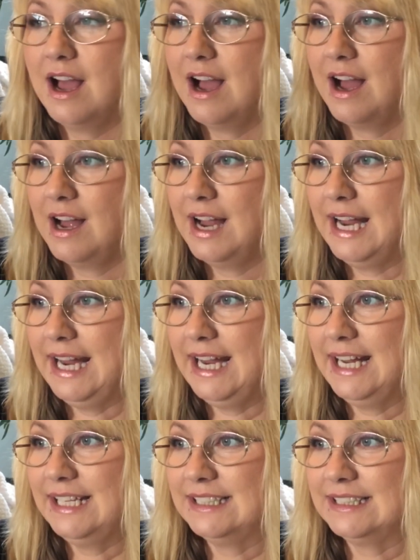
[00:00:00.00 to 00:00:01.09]

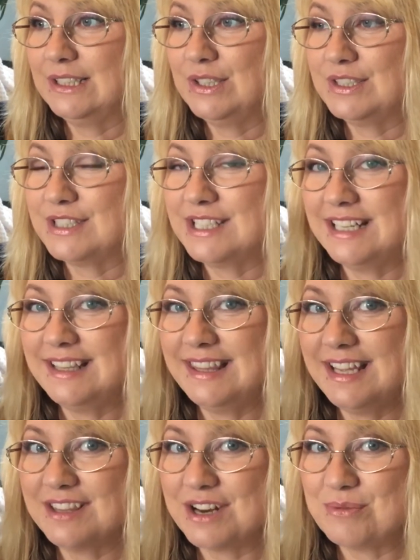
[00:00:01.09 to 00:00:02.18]
I didn't
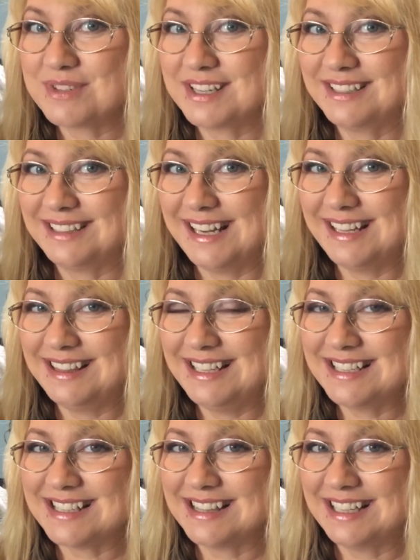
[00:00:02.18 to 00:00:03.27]
think that I was gonna like
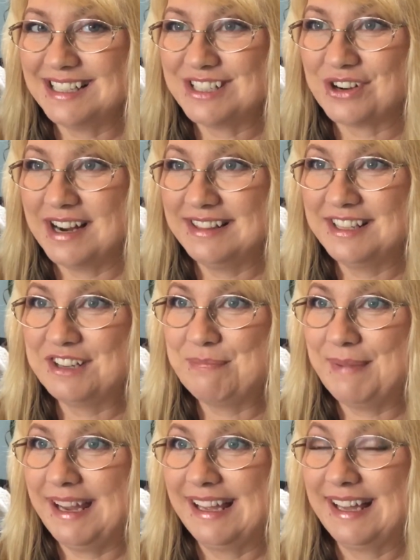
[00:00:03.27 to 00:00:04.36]
these and then I tried them
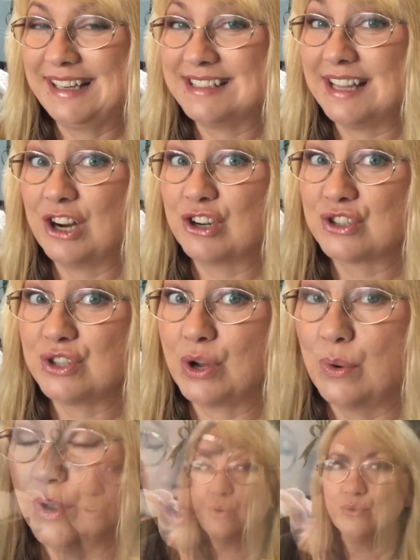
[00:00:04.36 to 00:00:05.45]
and they are so
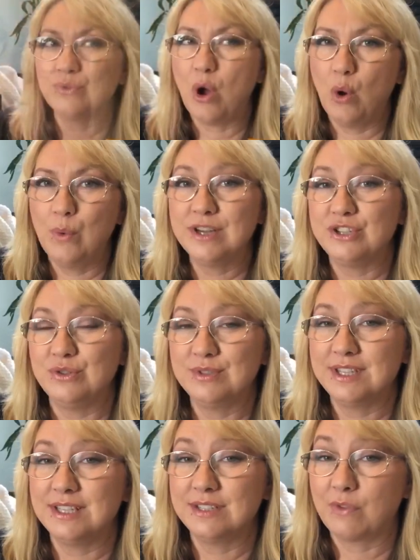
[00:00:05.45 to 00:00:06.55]
good. I don't always use
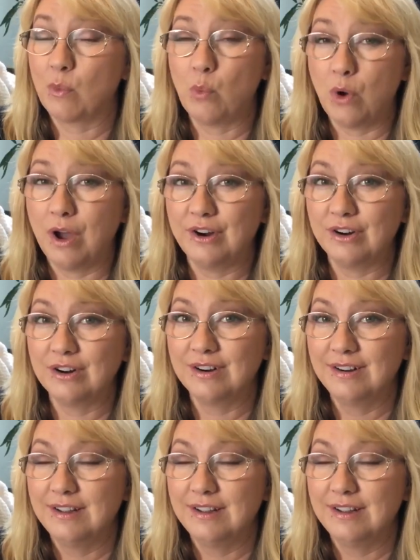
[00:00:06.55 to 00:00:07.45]
these for water.